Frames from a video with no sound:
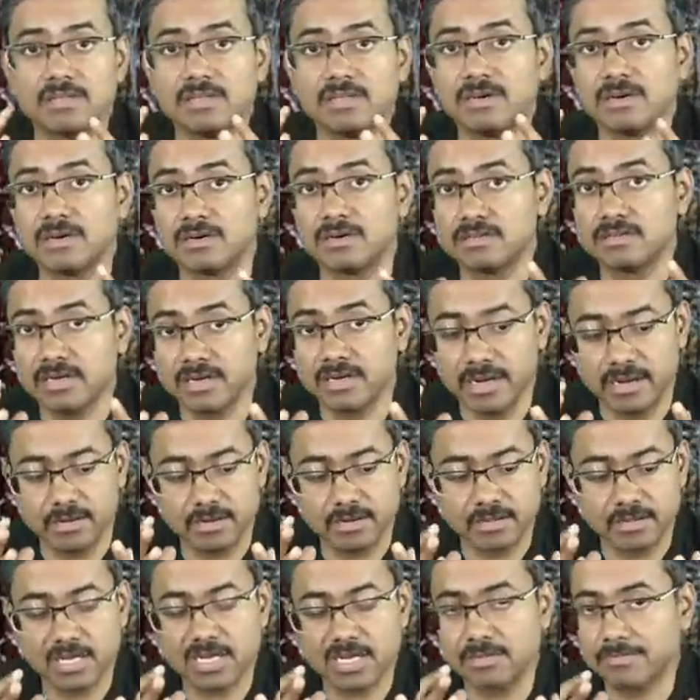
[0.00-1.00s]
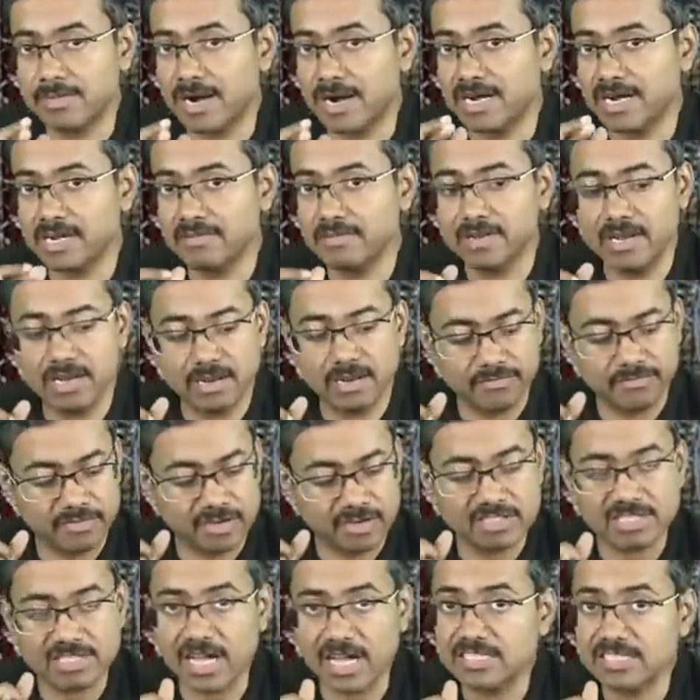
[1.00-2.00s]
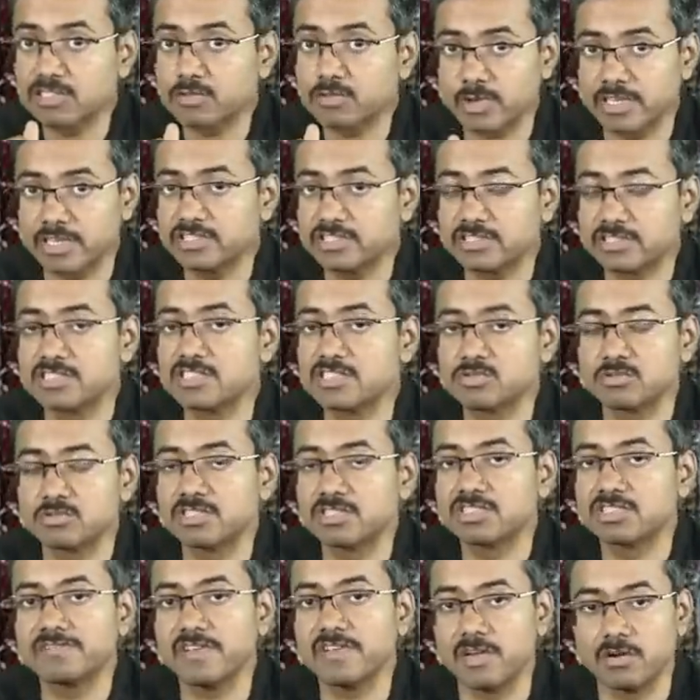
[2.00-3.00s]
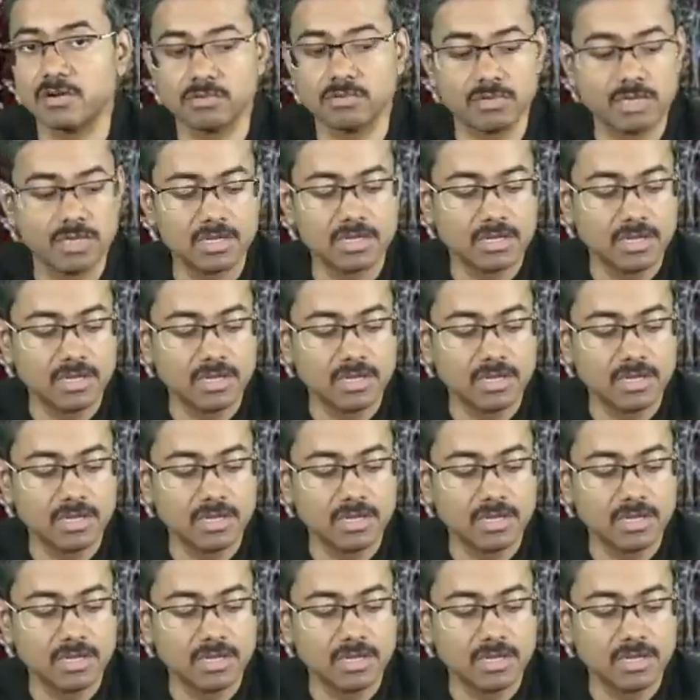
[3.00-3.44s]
The, the, the commander will first ask questions to this fellow.